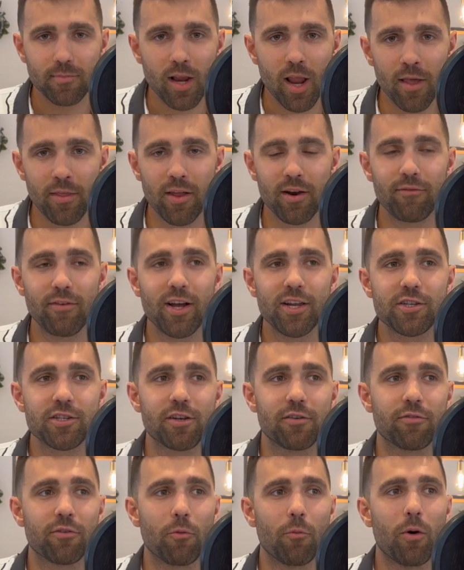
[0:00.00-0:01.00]
And then
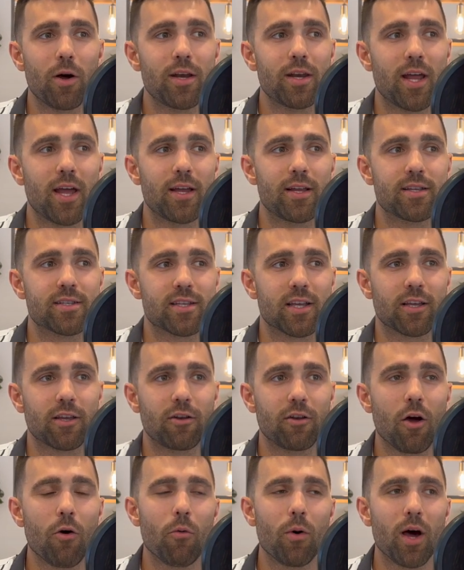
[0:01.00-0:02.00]
eventually, for one day, he's like, you
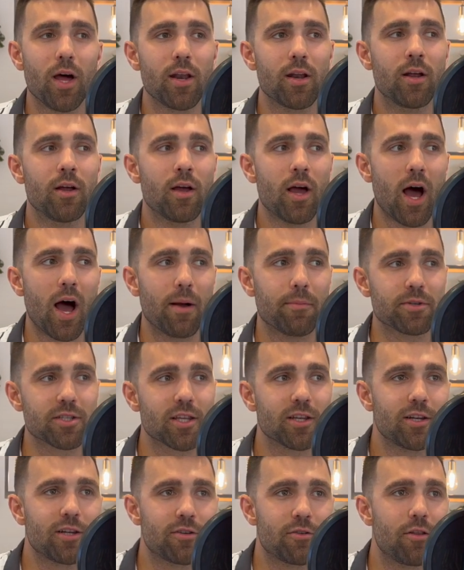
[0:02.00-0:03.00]
know what? I'm just
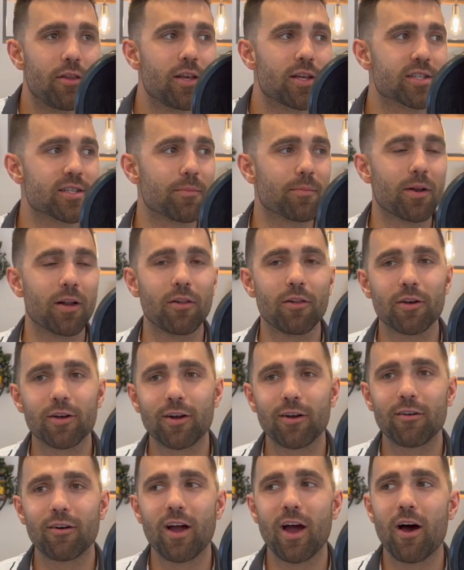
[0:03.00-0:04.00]
gonna do this. I'm gonna look
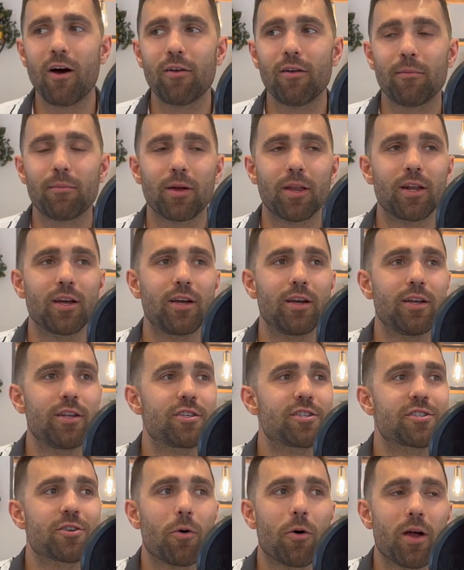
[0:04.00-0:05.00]
around. I'm gonna enjoy